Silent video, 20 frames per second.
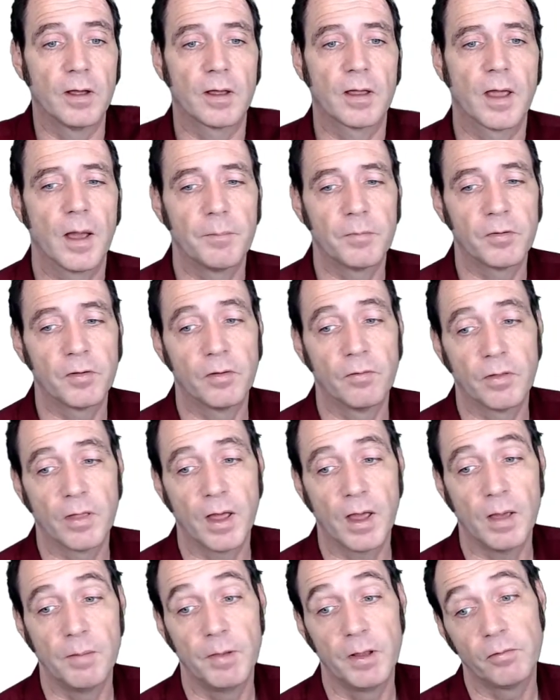caption for
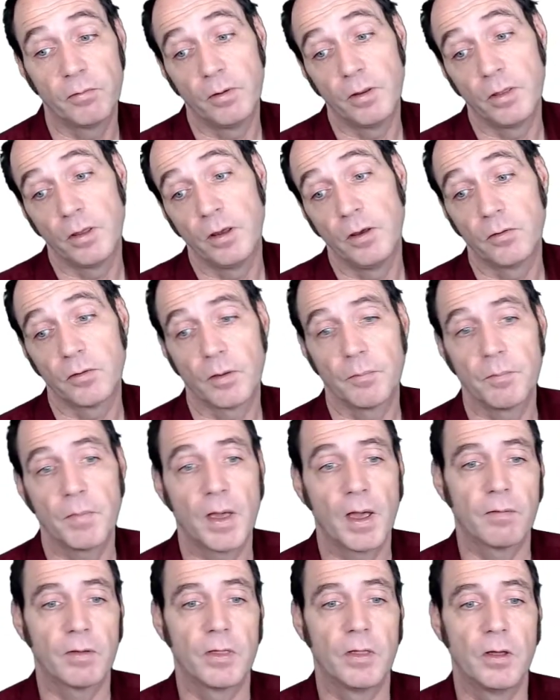that image with the user
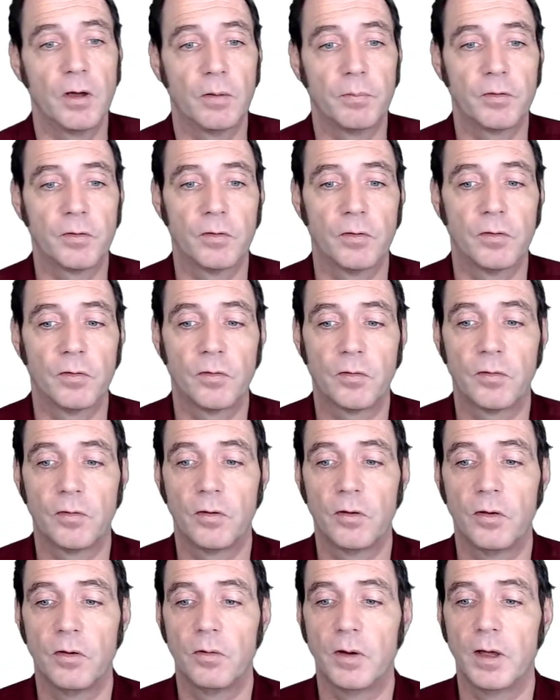having the options
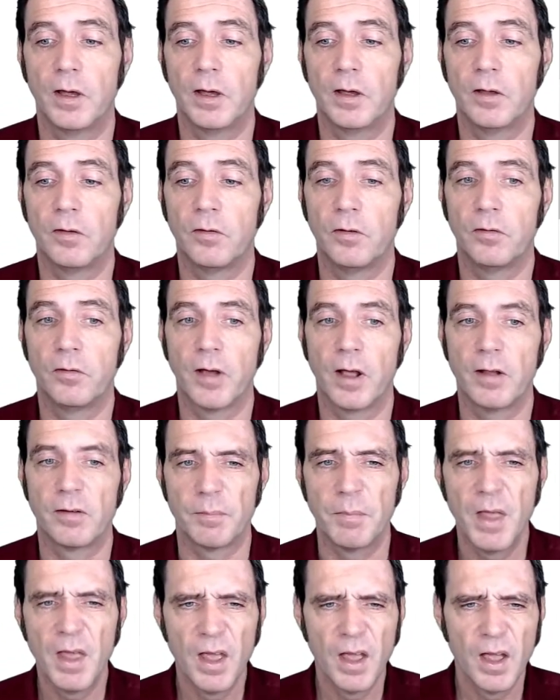to change
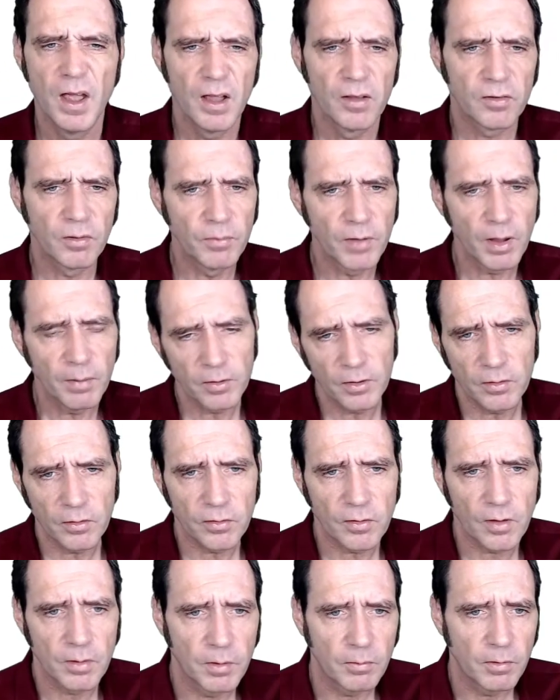it. Sometimes it does
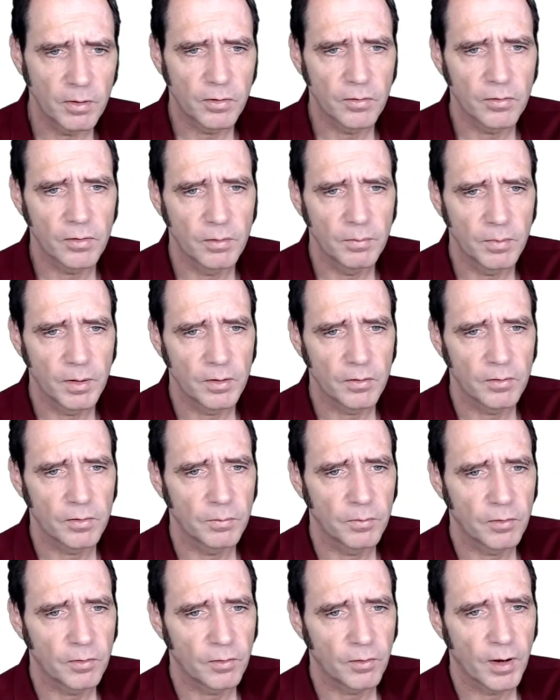come up with some
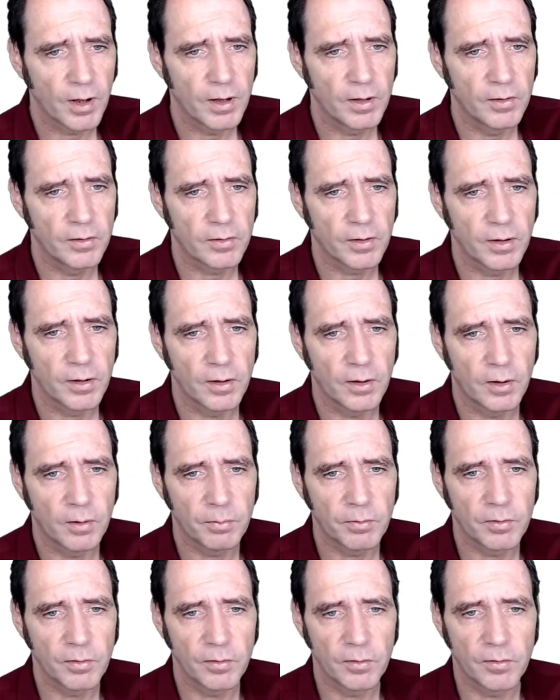strange
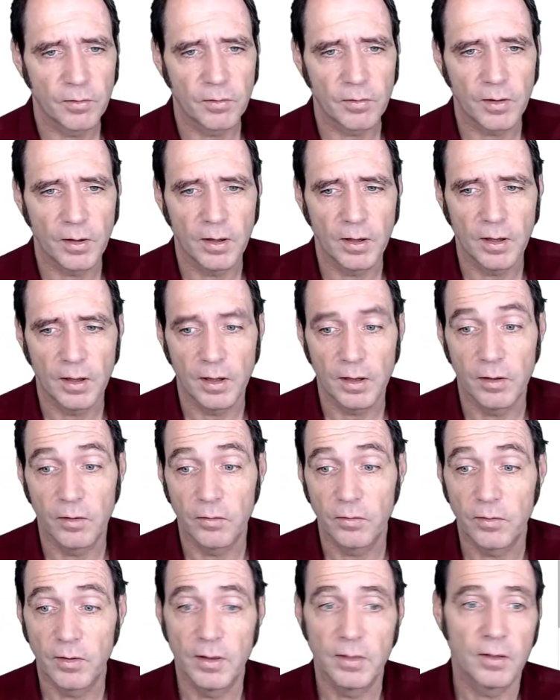options. You'll
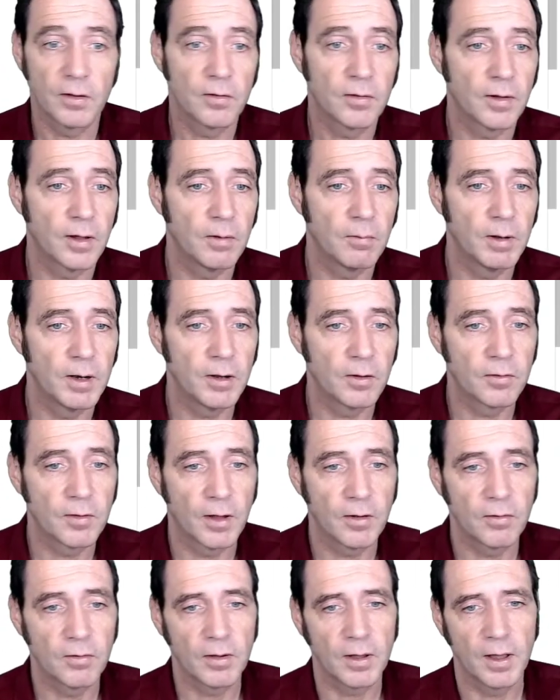see this when you're
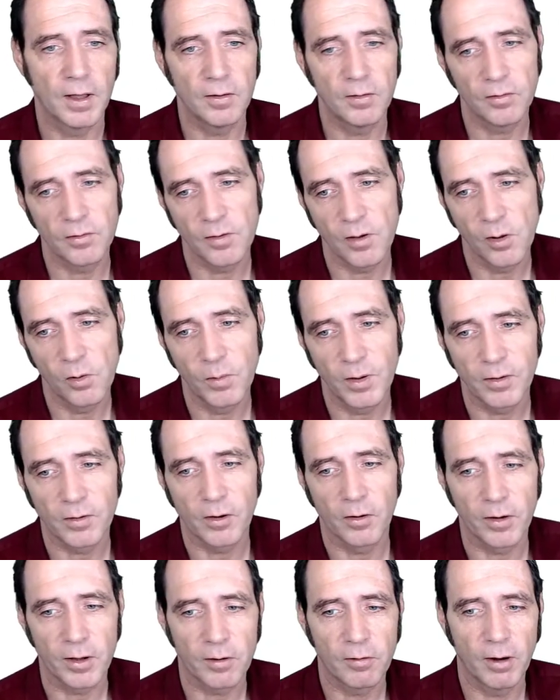testing it. It doesn't always
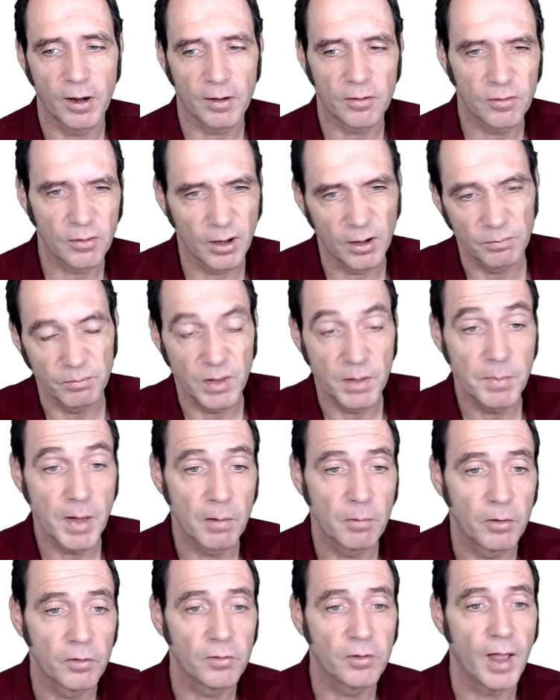get it correct, so you may
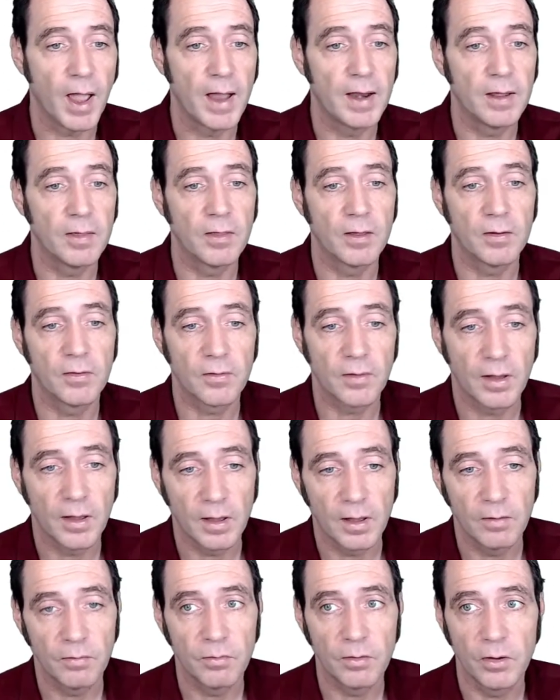want to edit this
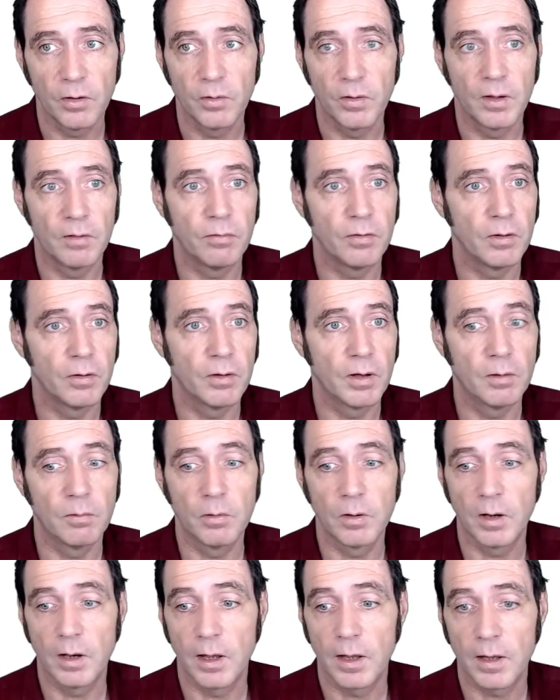if you
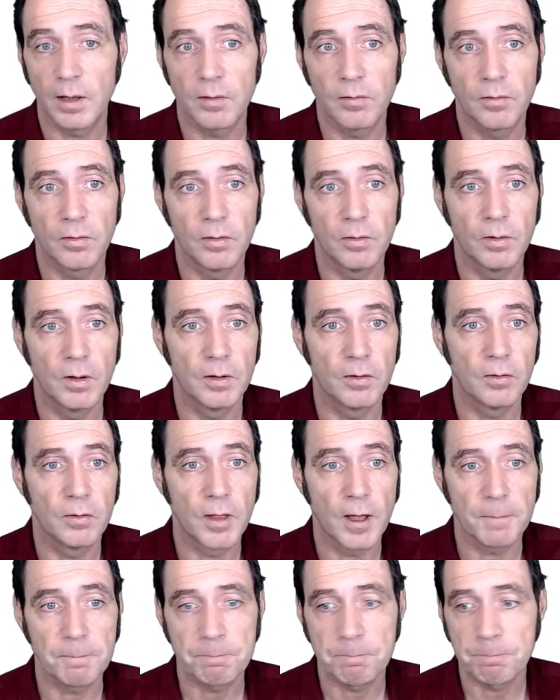would like to do that.